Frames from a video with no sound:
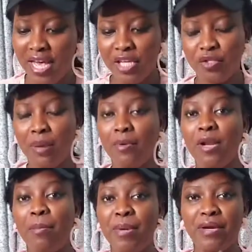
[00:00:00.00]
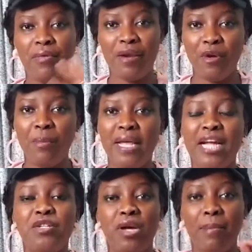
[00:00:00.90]
So I'm gonna pick randomly
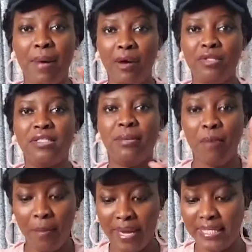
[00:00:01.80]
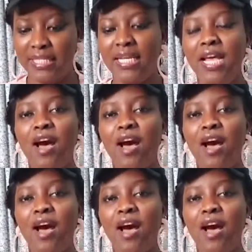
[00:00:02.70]
and talk about the moment.